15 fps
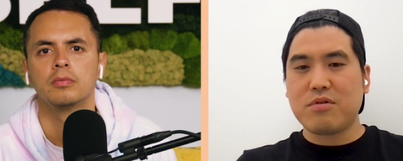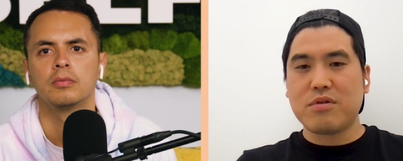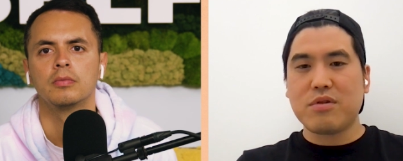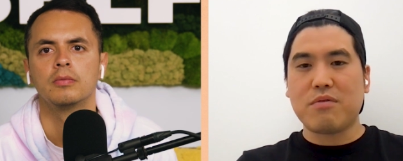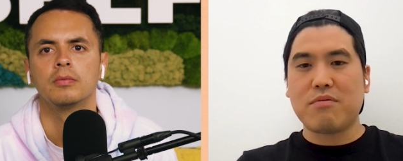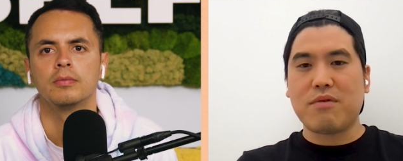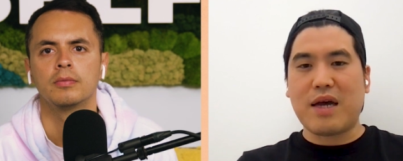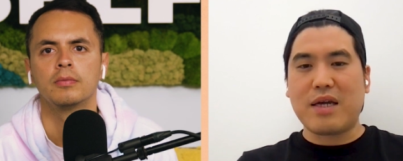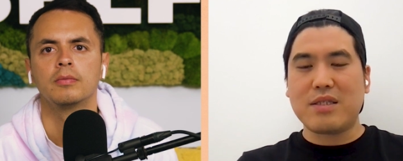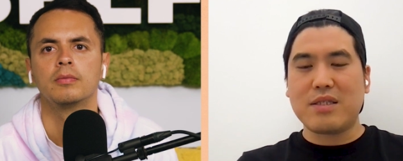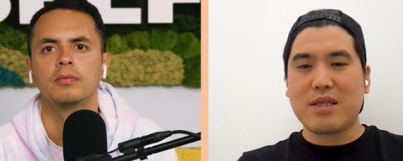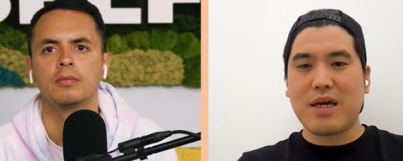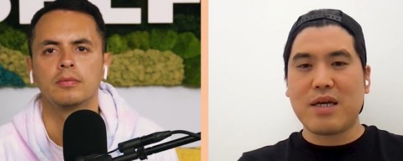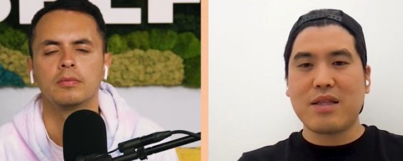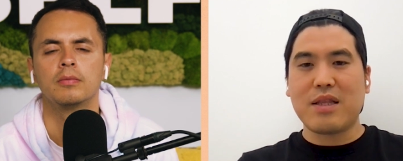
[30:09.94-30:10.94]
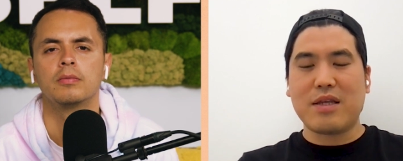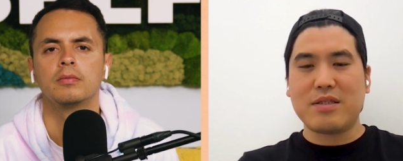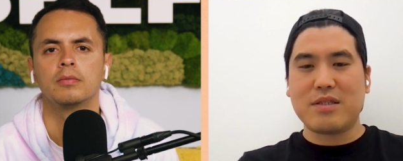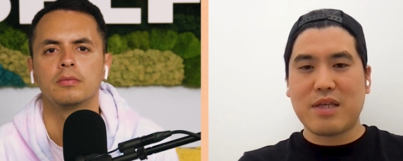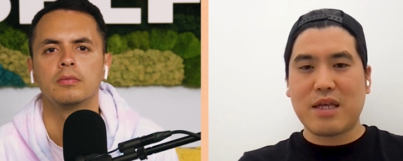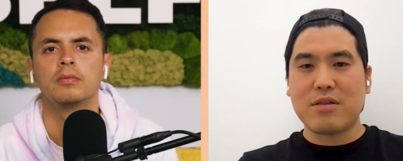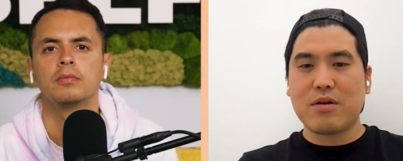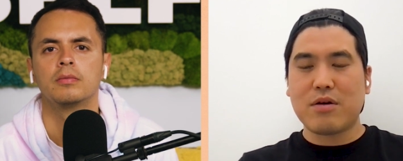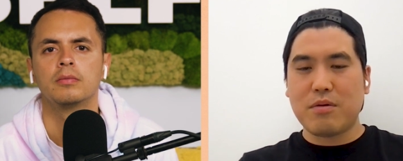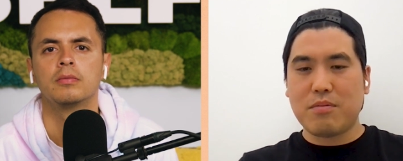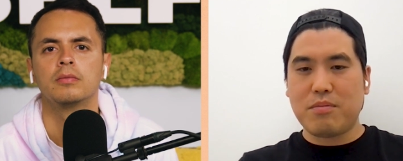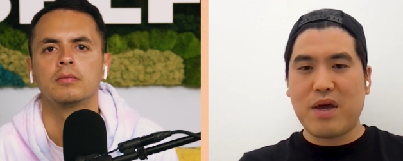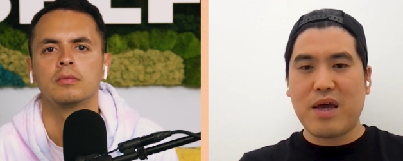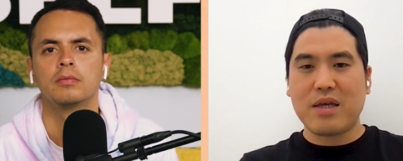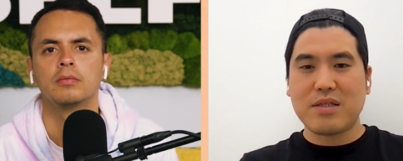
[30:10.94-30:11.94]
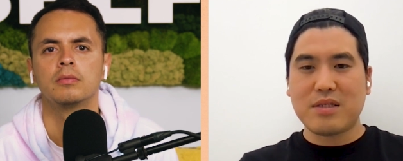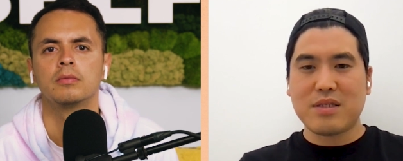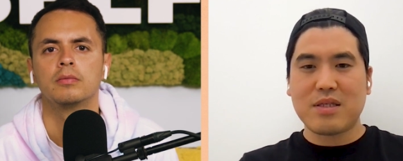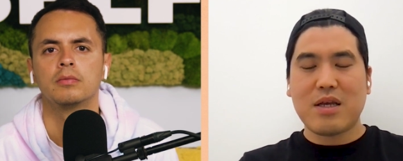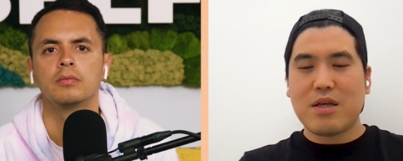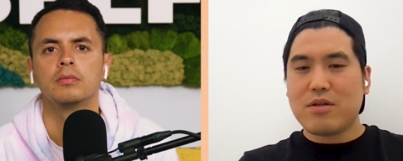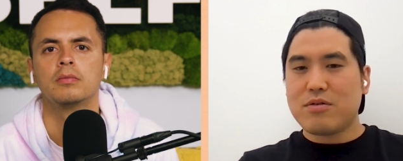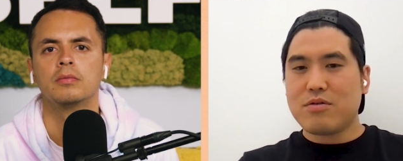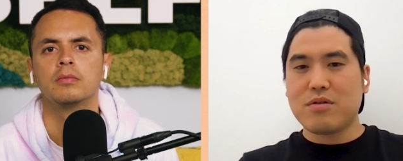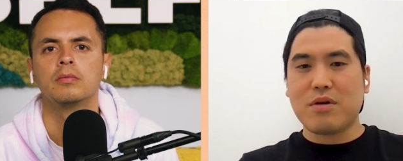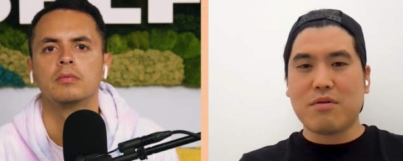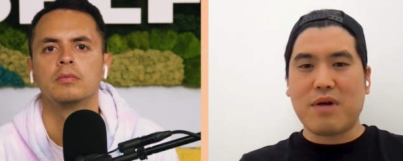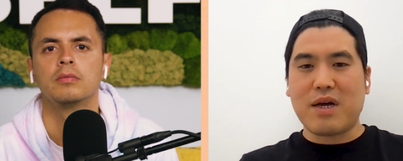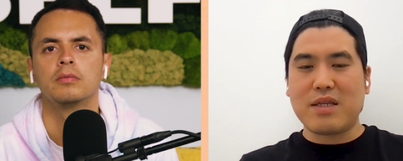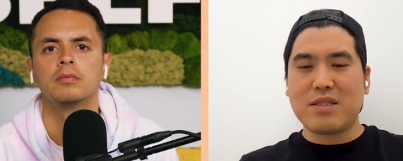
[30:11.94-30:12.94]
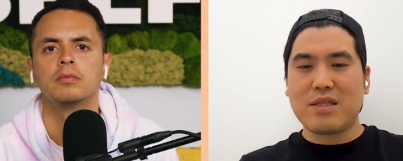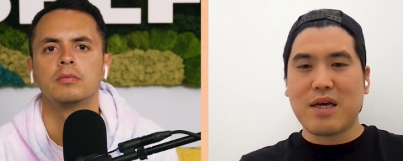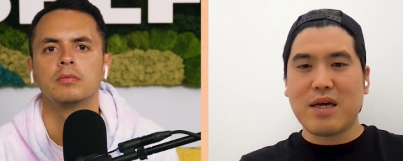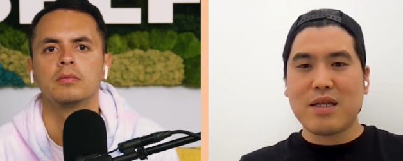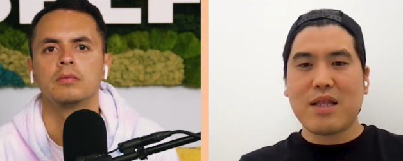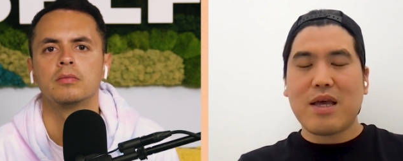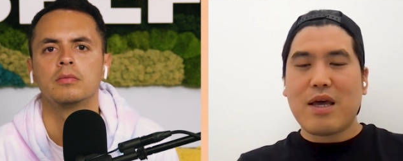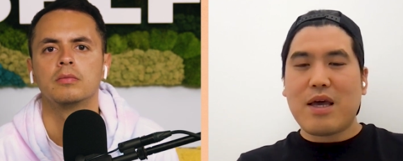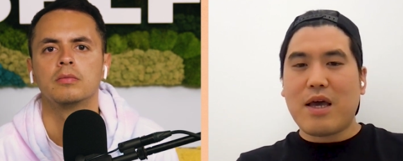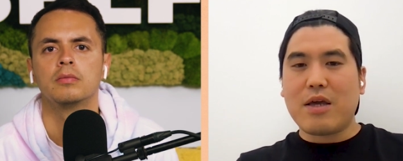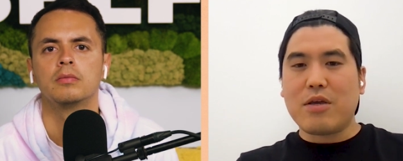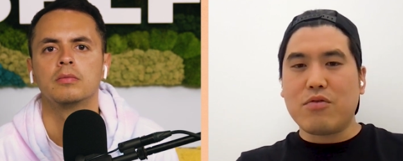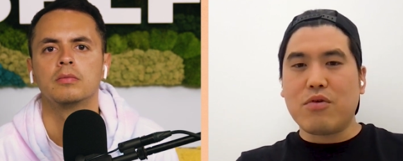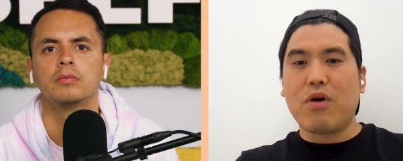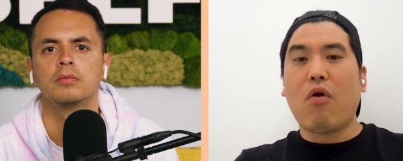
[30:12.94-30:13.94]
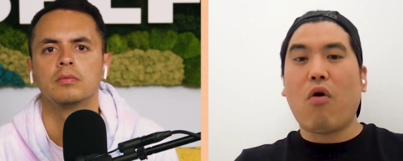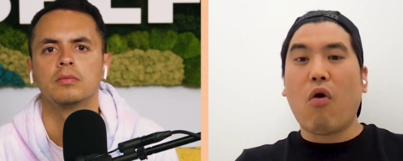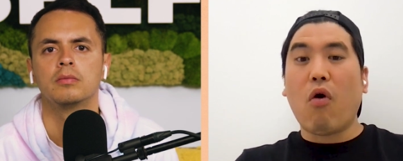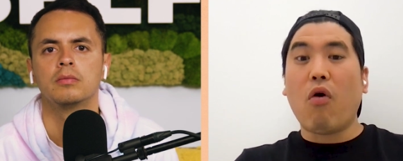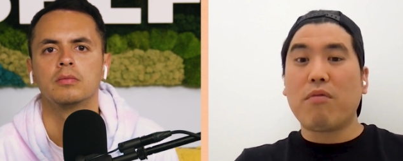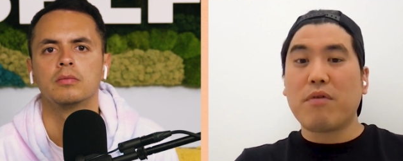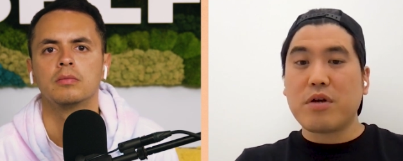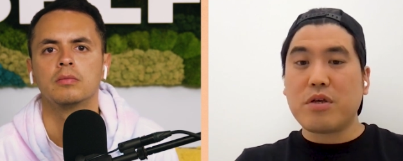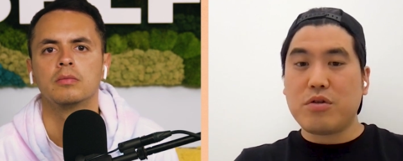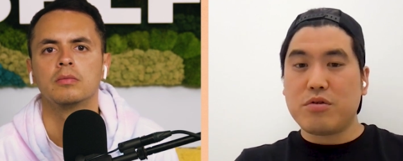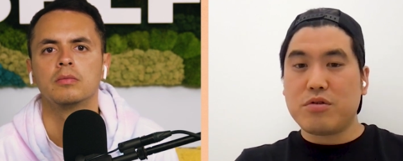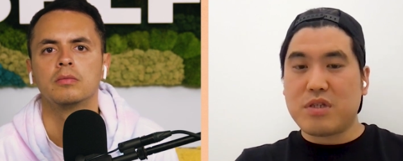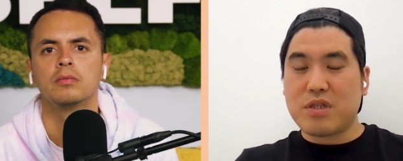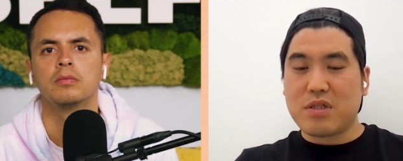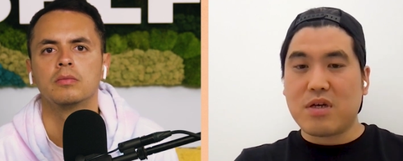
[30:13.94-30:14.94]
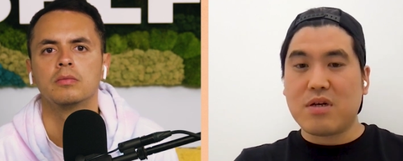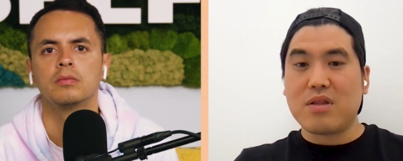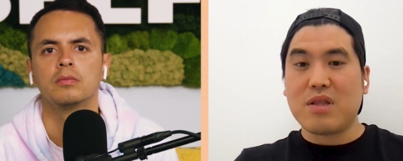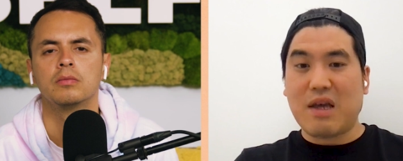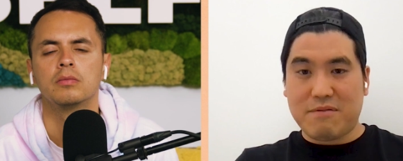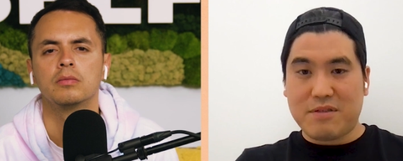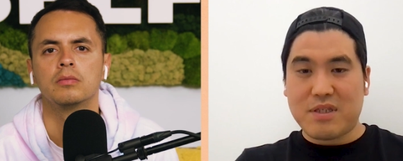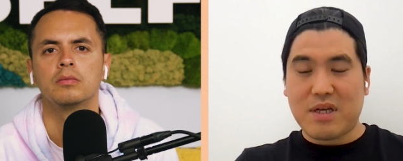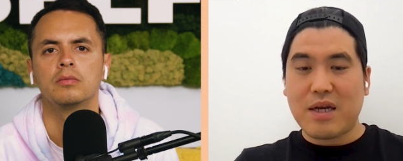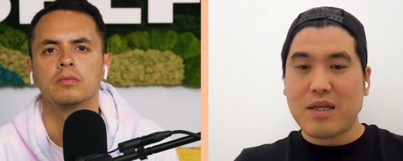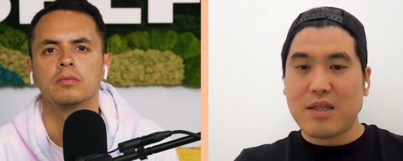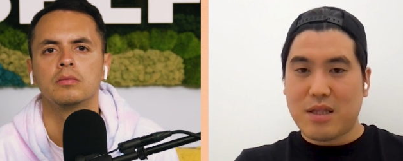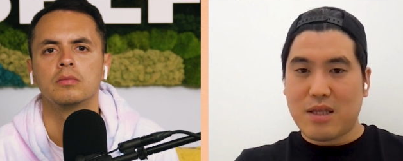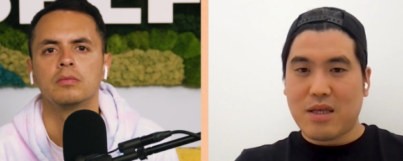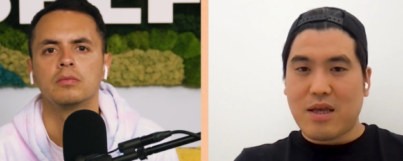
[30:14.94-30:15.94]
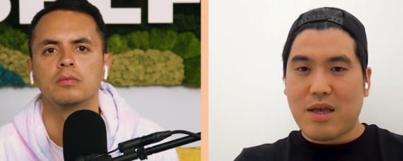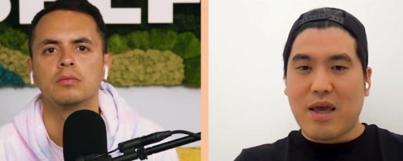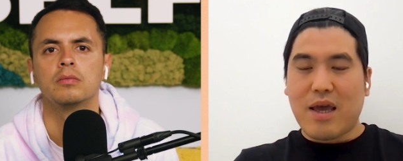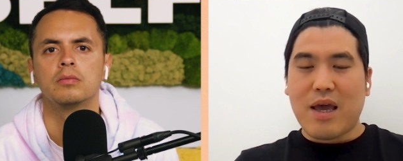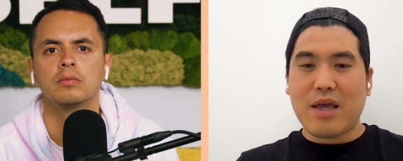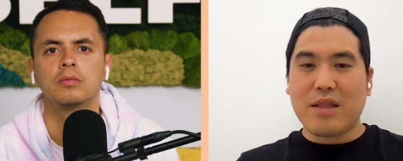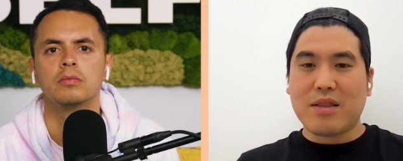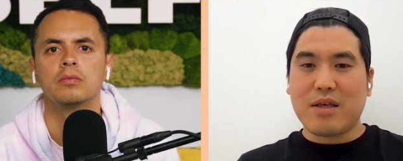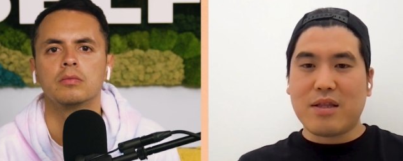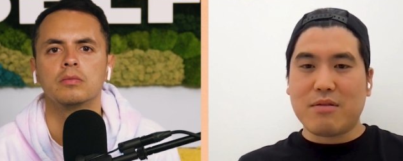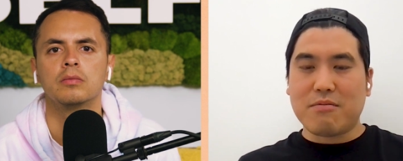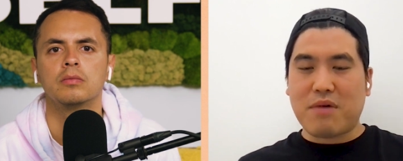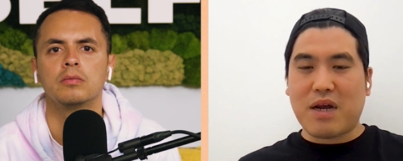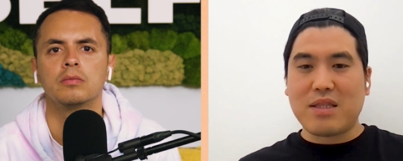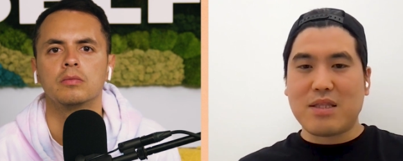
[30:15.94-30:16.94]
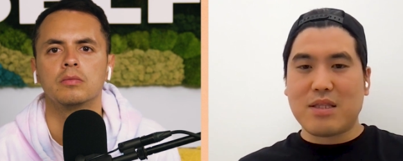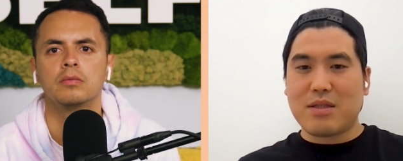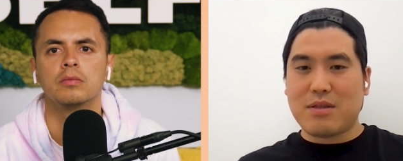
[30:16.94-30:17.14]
Speaker 1: to the right side and center of mass to the right side, and you're overusing the left side, and then right